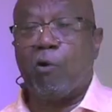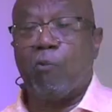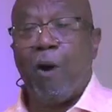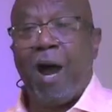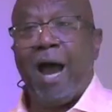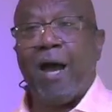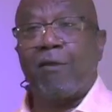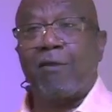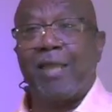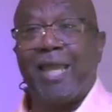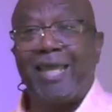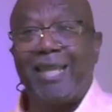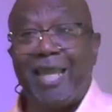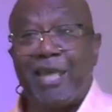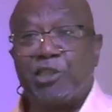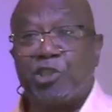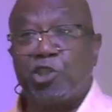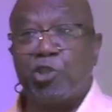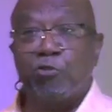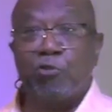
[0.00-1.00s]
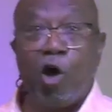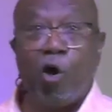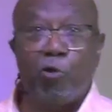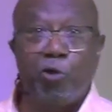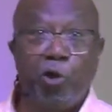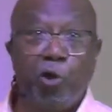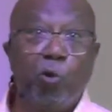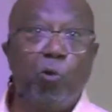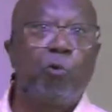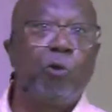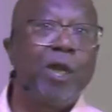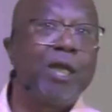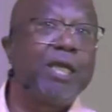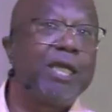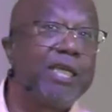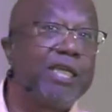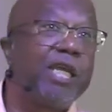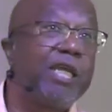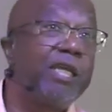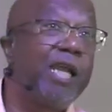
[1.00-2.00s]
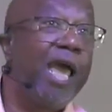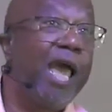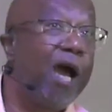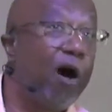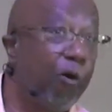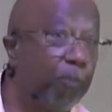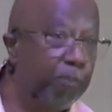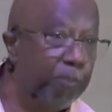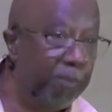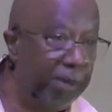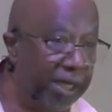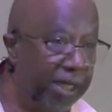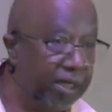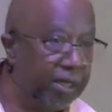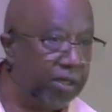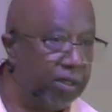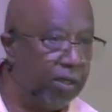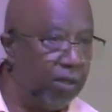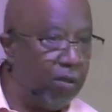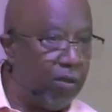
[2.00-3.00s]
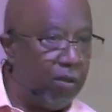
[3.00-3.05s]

while, they let you know you really didn't help me.